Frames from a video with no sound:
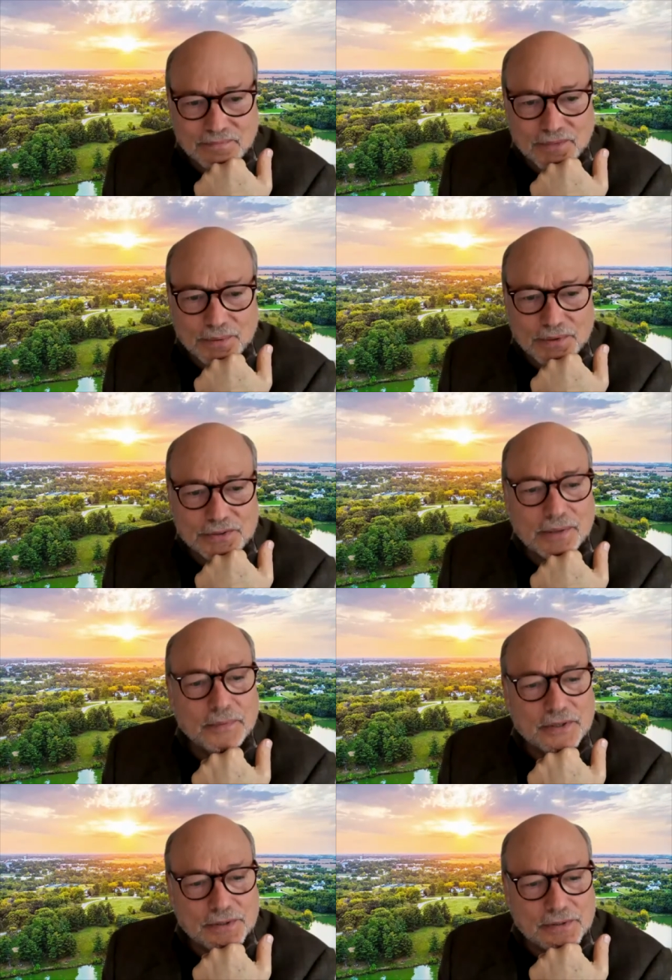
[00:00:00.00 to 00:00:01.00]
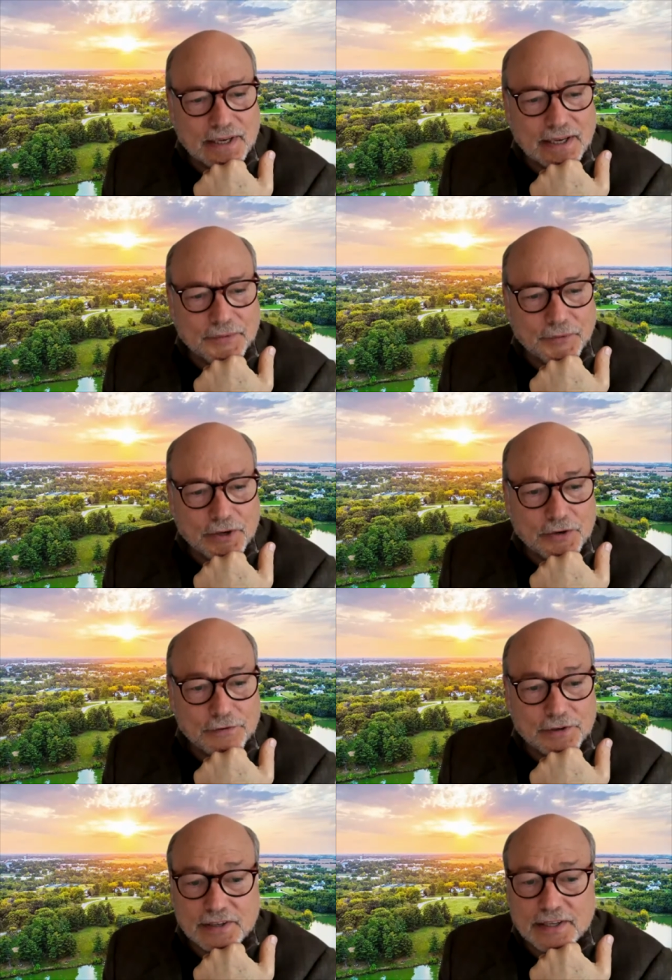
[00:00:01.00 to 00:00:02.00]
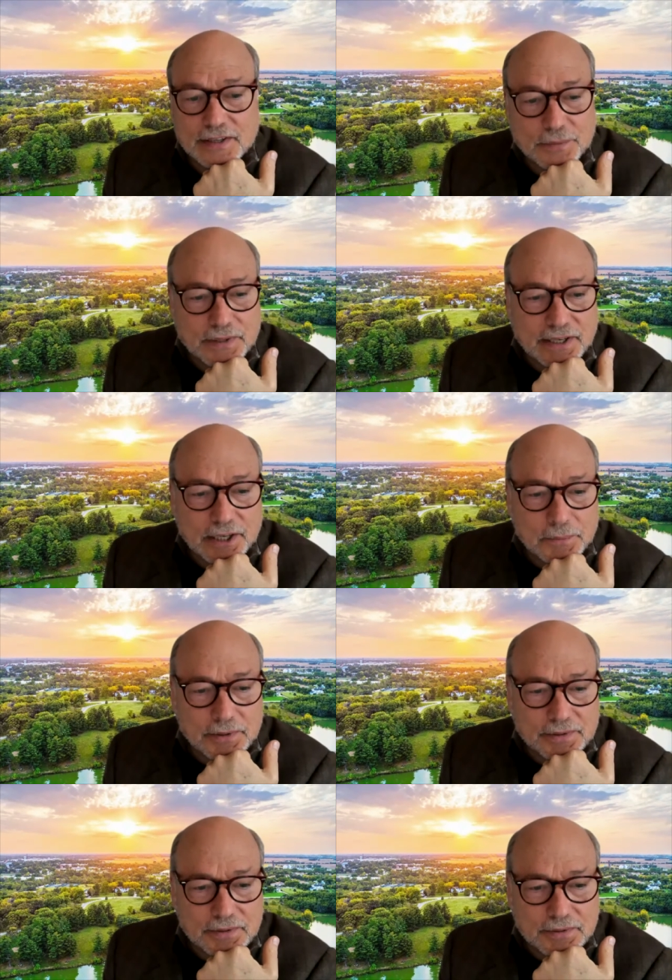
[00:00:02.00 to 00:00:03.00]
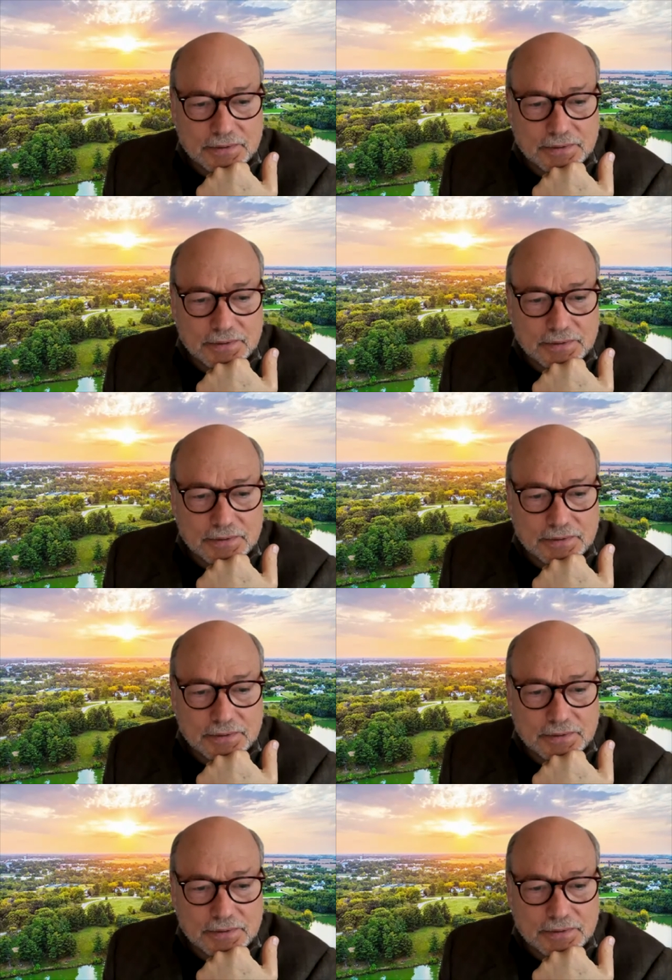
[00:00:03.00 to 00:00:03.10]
But there's something to that. You can fix anything with a hammer, too.